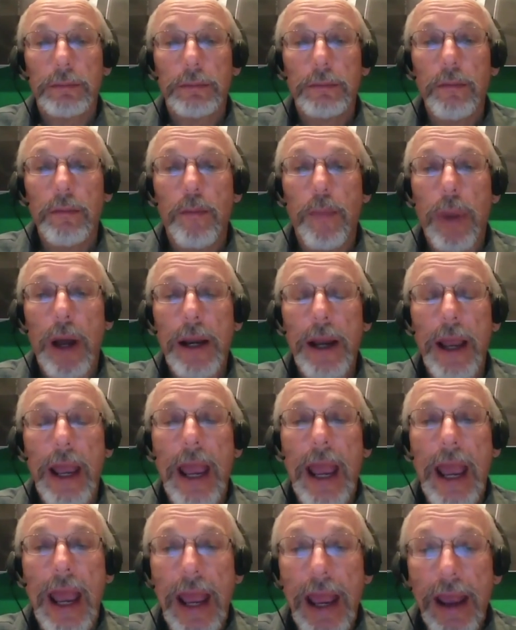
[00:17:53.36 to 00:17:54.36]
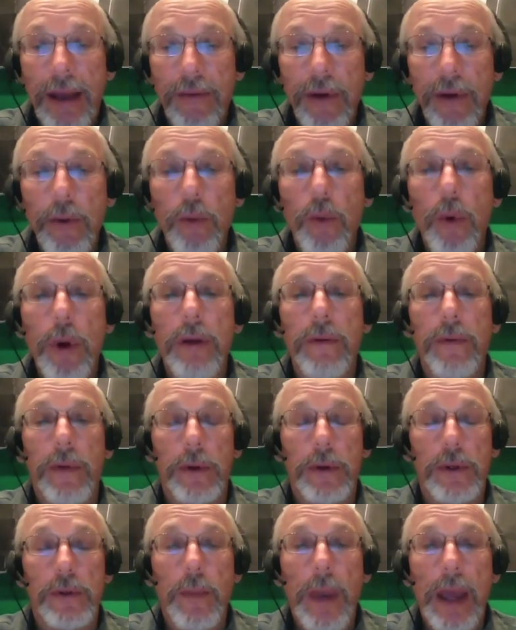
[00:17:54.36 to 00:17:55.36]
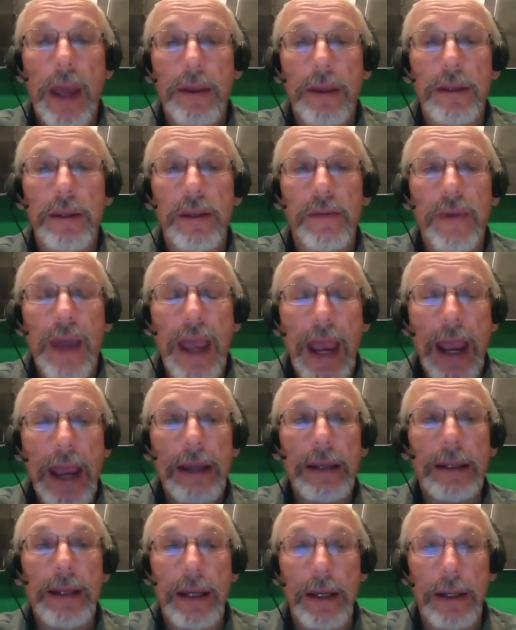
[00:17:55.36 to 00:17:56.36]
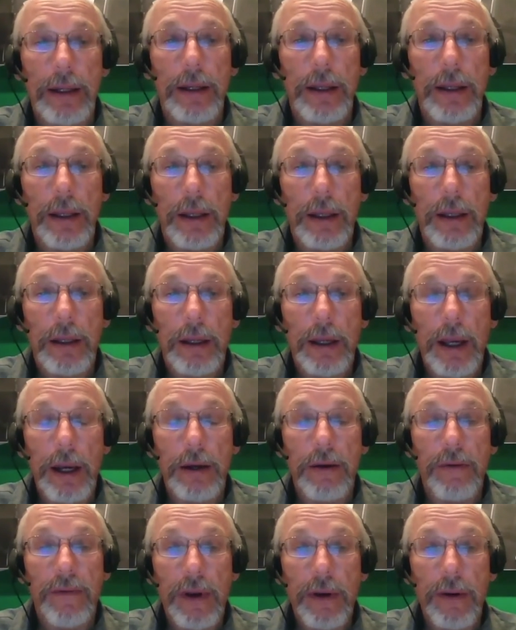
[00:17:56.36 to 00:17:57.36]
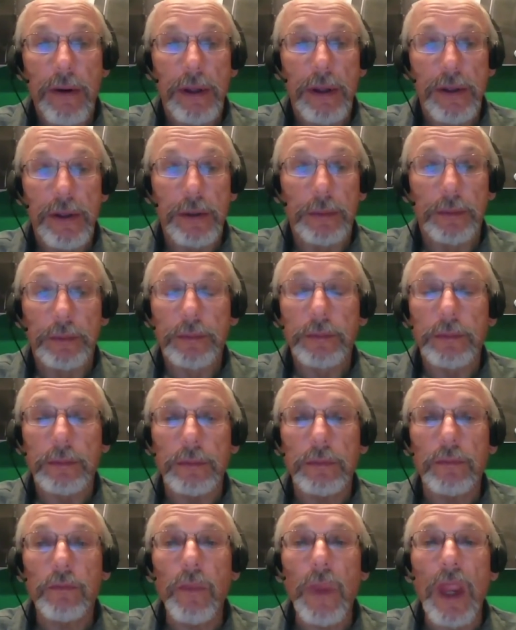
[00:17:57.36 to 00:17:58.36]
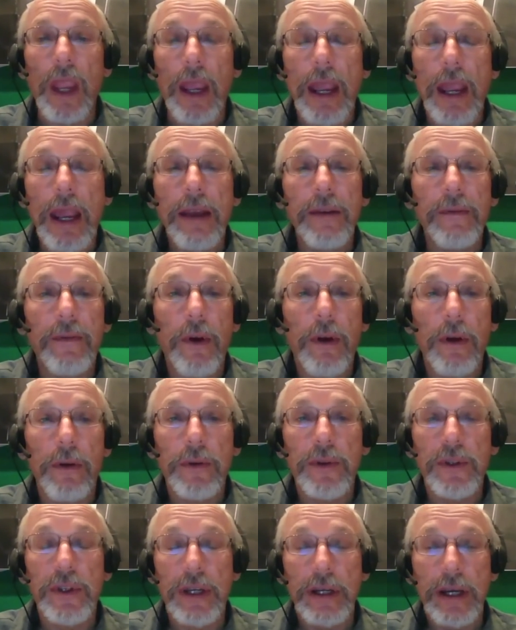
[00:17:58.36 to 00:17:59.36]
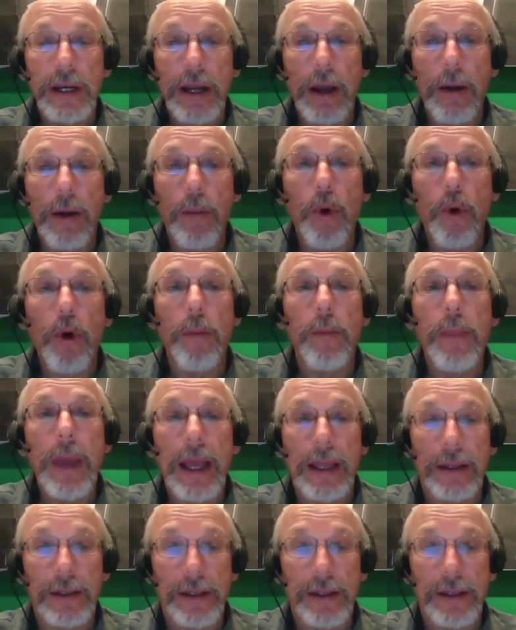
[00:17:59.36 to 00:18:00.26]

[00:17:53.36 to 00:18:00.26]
But every one of those methods of handling interference involves sending out more bits